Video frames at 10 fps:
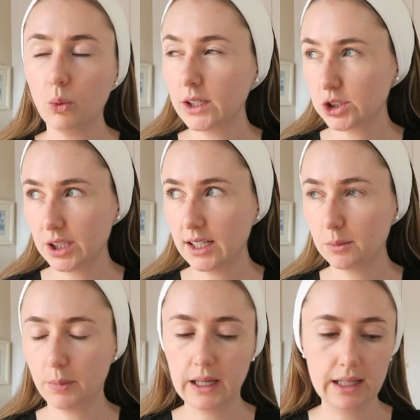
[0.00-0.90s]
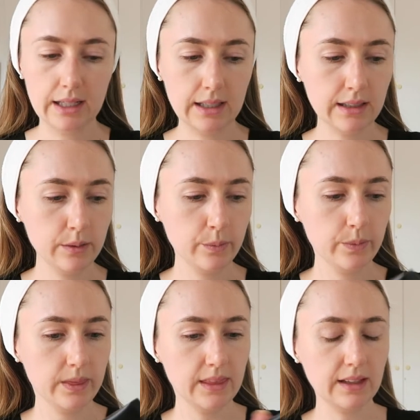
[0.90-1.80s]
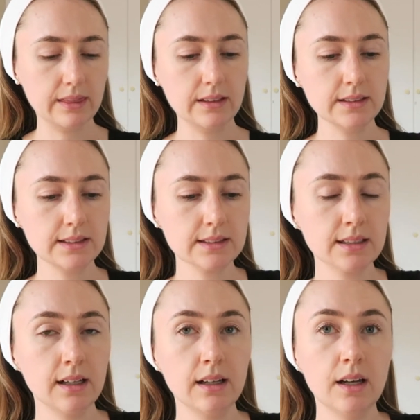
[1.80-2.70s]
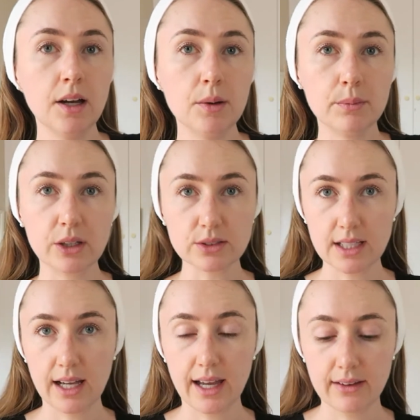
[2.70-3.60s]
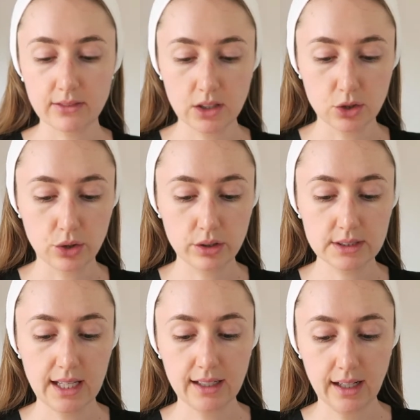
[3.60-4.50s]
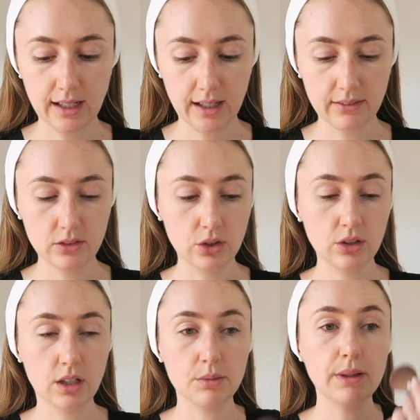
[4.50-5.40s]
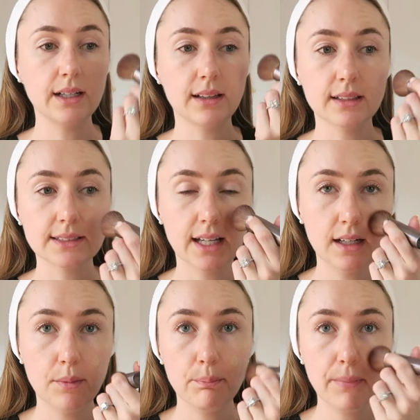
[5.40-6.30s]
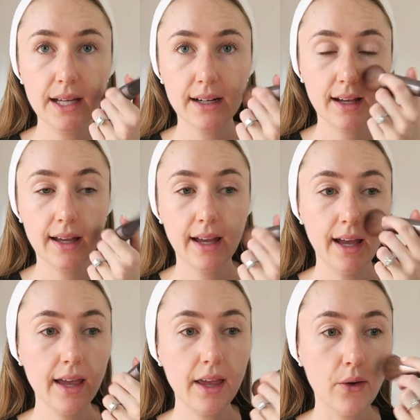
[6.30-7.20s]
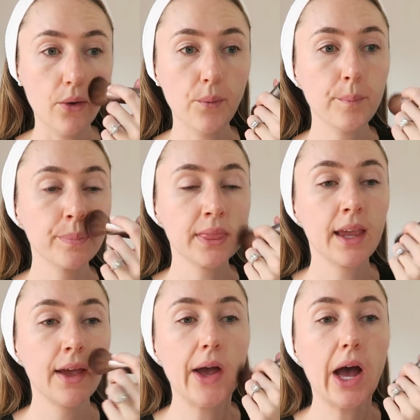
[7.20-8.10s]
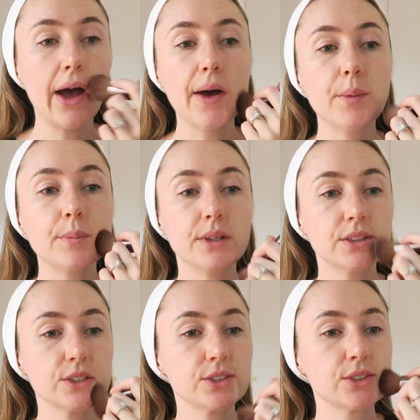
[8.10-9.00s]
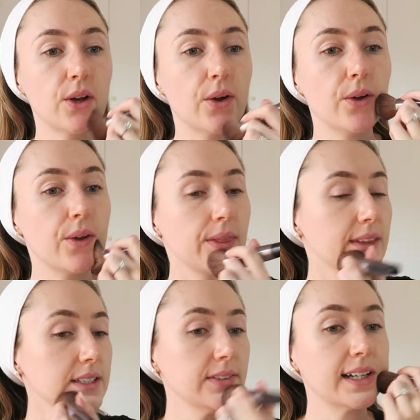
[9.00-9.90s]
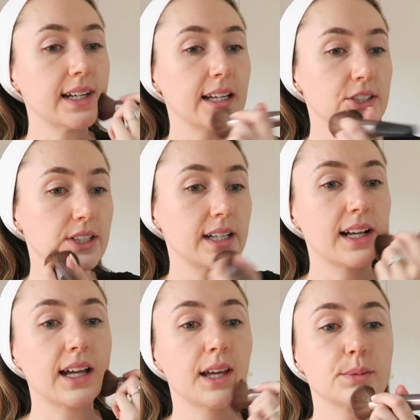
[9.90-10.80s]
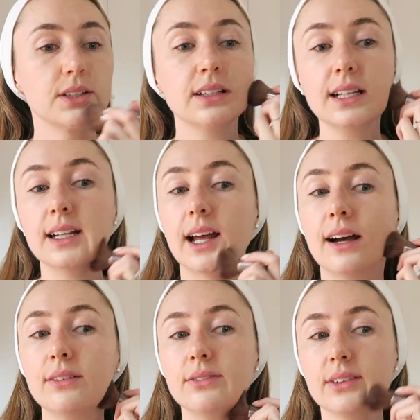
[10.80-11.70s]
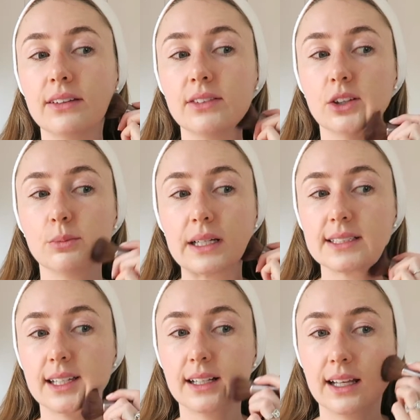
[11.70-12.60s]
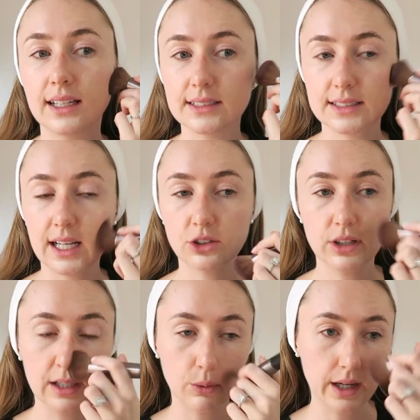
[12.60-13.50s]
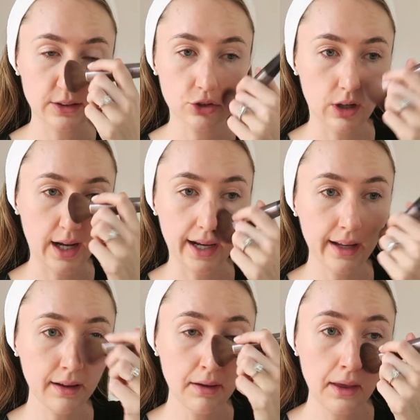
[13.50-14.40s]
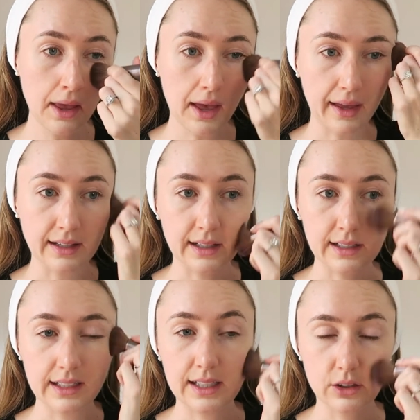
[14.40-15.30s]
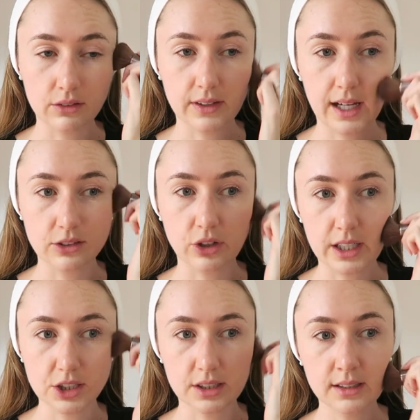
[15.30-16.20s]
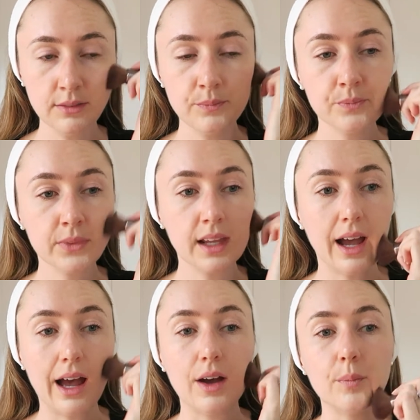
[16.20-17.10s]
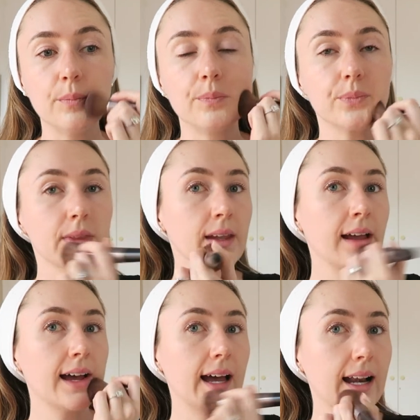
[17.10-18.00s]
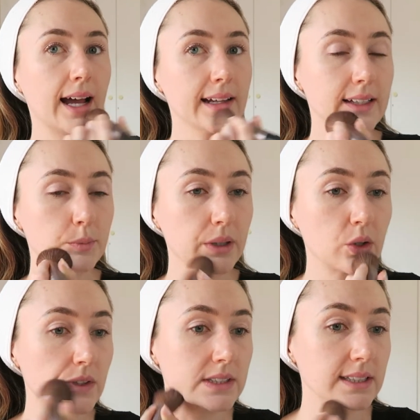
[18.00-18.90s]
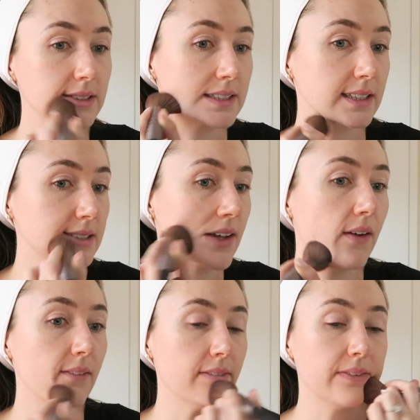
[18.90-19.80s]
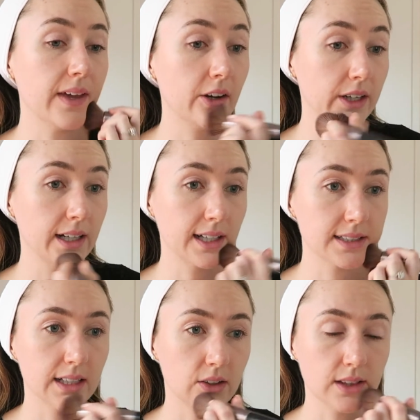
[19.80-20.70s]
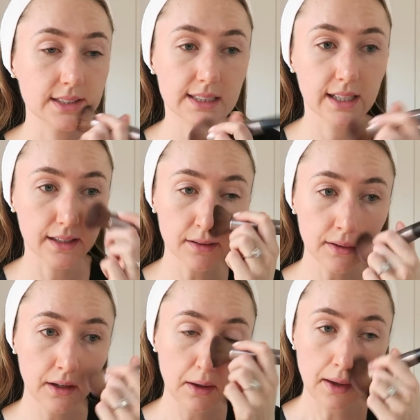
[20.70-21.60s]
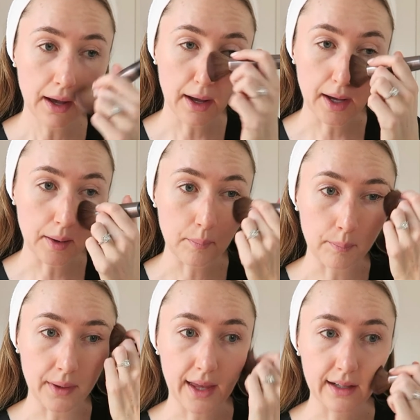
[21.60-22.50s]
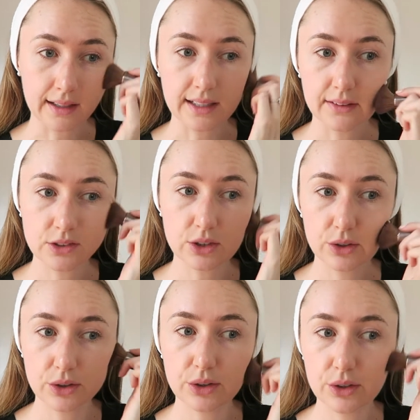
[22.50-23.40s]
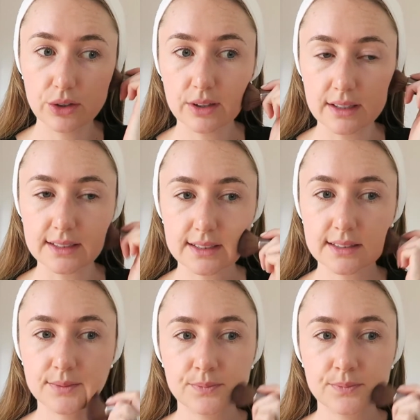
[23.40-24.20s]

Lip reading: one shade paler than this because I have no tan and I have not been in the sun, but hey ho. So this foundation I absolutely love, even though my skin is naturally quite dry and in need of hydration. I like it because it sits very nicely on the skin, and it gives you this